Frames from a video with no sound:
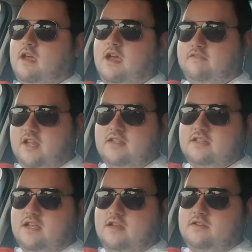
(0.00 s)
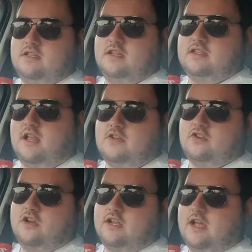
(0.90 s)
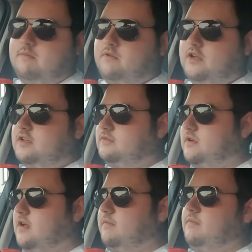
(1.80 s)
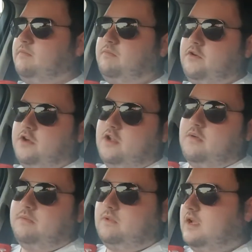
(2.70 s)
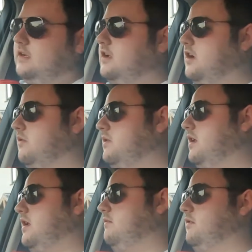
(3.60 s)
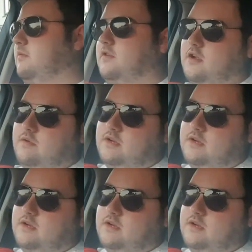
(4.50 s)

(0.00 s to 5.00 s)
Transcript: I've started to get used to this electronic handbrake as well. Put it up, let go, and then when you want to go